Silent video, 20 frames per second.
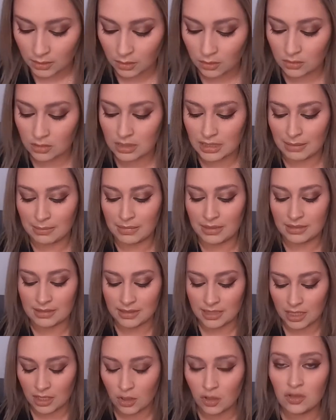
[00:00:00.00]
O sea, me
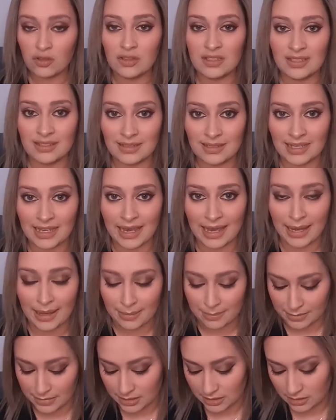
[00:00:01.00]
hicieron
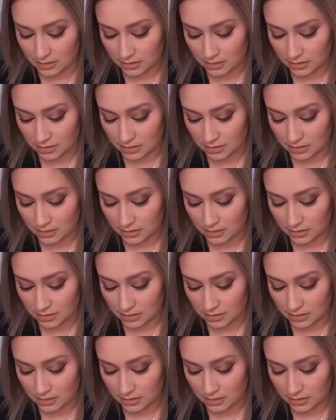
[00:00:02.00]
scam.